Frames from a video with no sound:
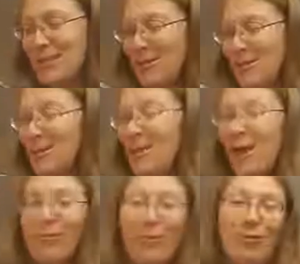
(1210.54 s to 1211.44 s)
so
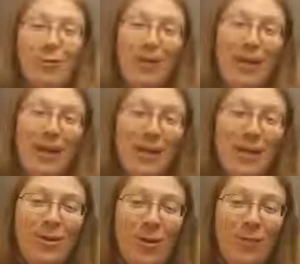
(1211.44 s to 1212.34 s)
grateful for our
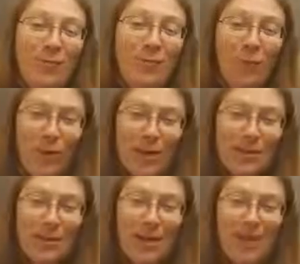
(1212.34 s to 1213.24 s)
Enneagram
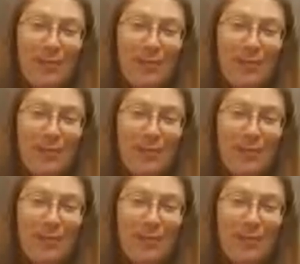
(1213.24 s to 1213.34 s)
4s.